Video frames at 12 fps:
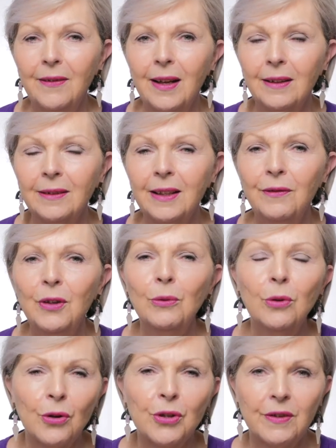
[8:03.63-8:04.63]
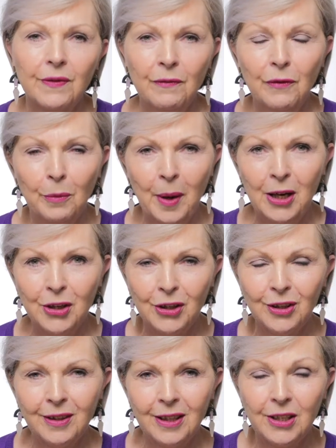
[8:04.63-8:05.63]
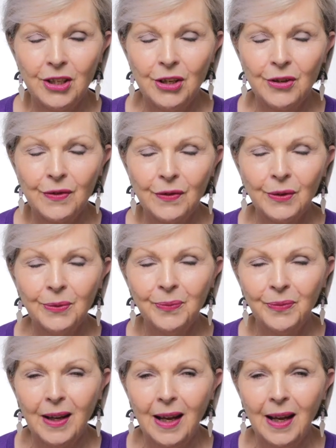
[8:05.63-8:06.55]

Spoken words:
they'll give you lots of information that's useful.